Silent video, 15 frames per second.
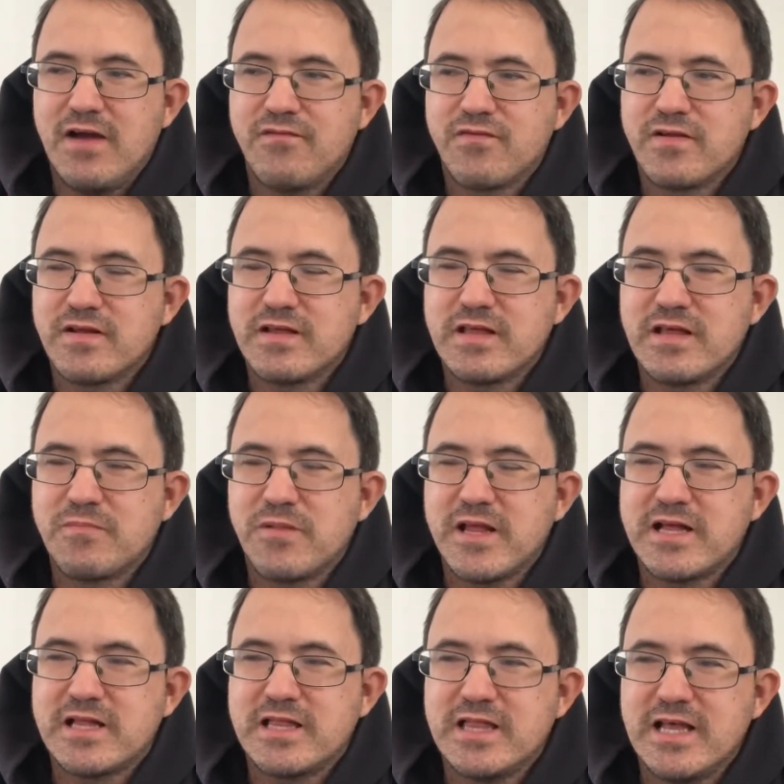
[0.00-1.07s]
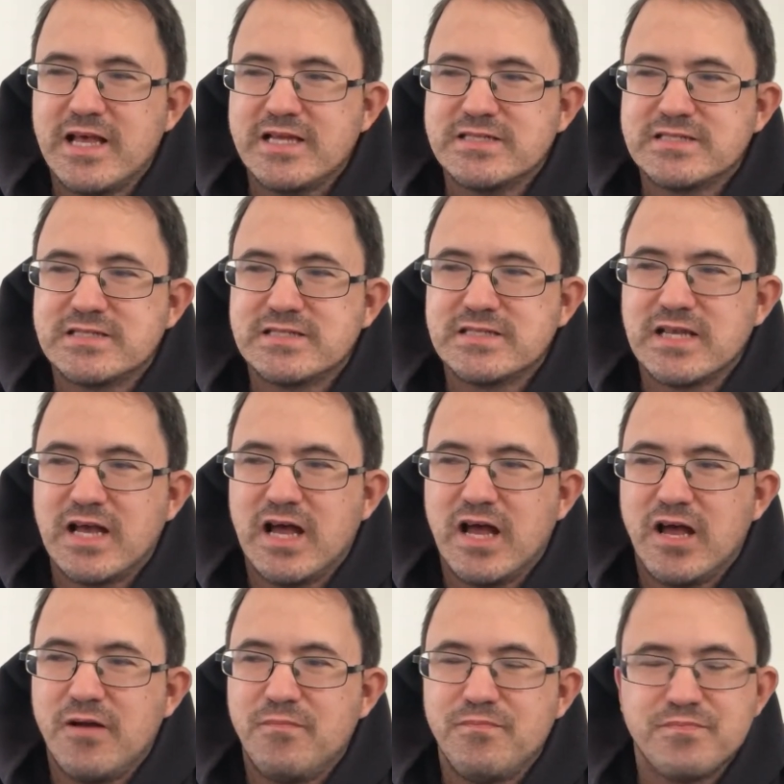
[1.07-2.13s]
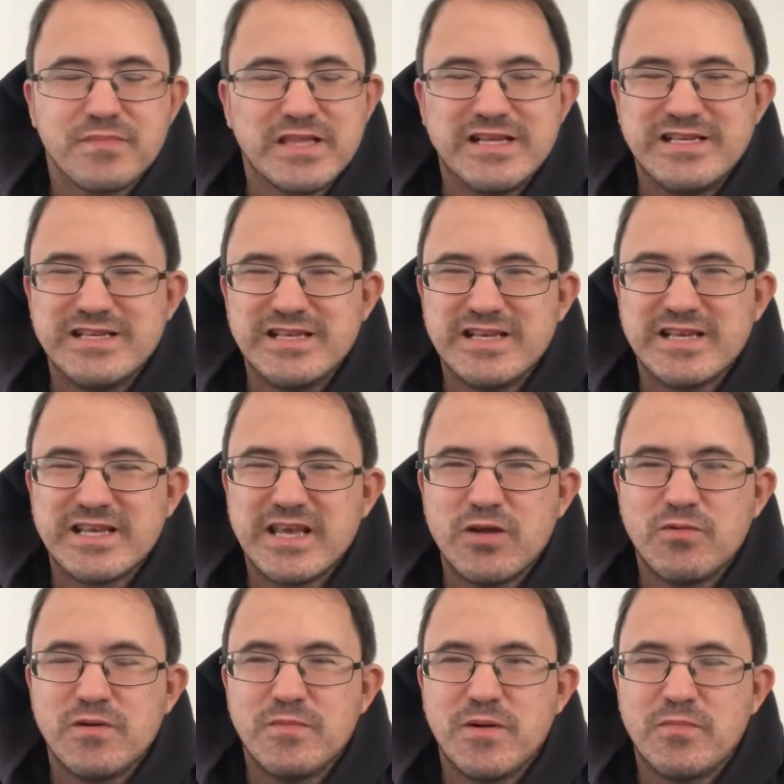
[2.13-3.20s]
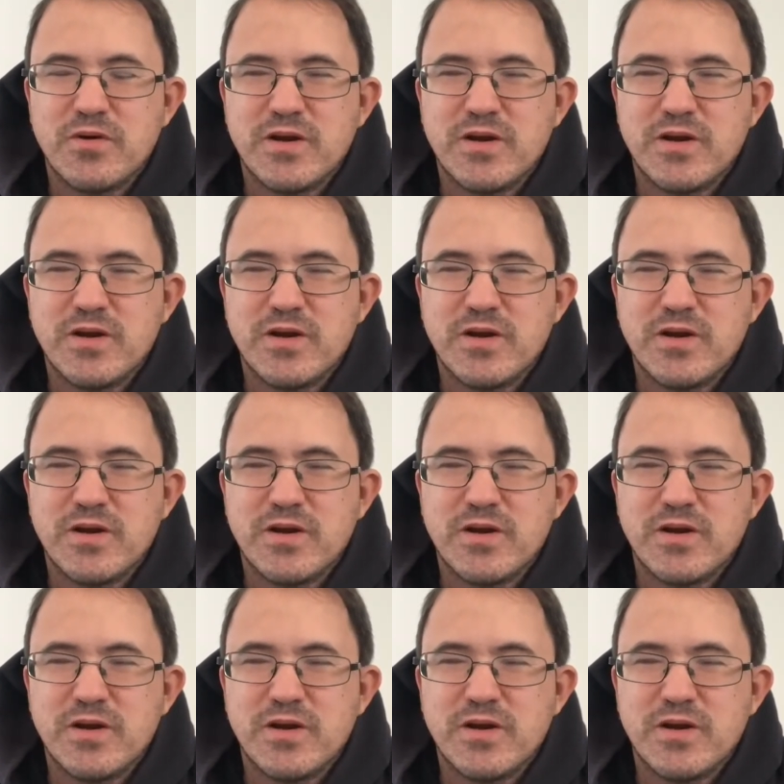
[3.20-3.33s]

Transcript: he played Klitz. I can't remember